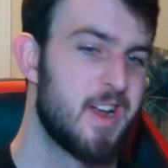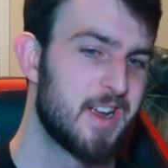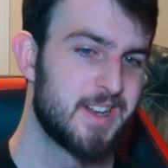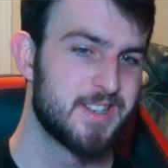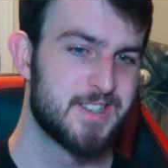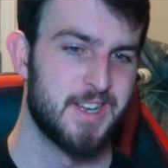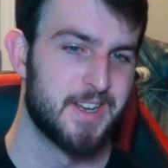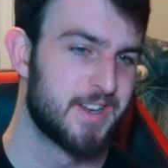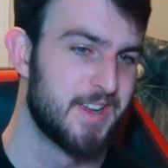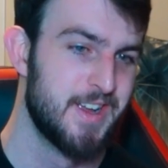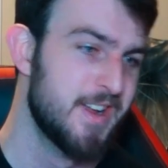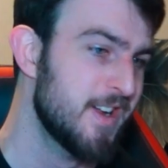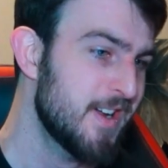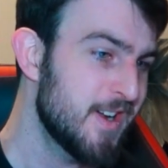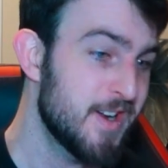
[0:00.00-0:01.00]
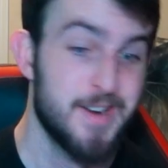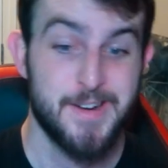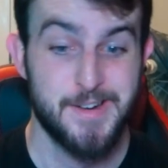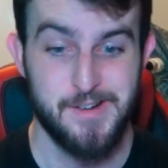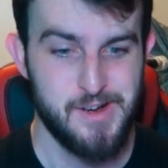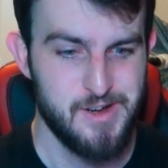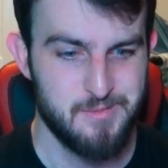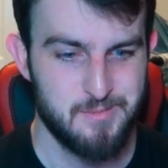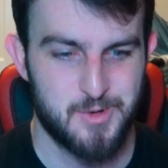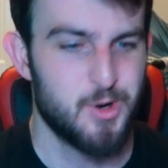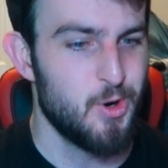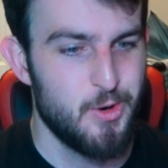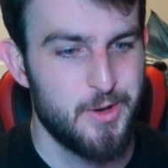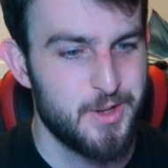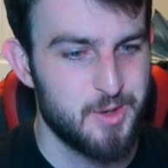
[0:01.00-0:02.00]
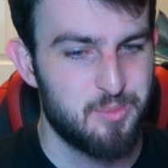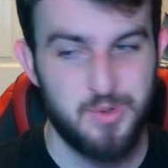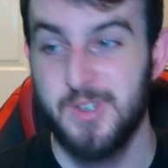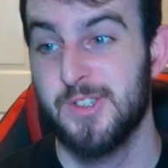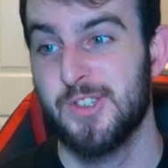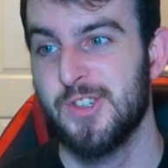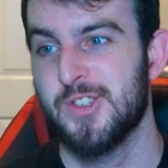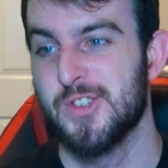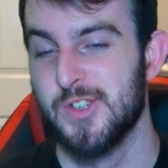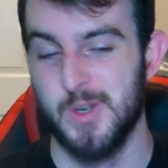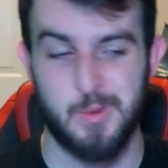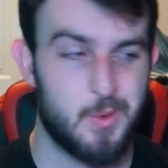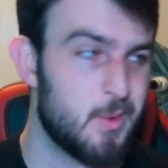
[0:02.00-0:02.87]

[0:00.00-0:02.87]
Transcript: so the dragon's like, I'm guarding the princess.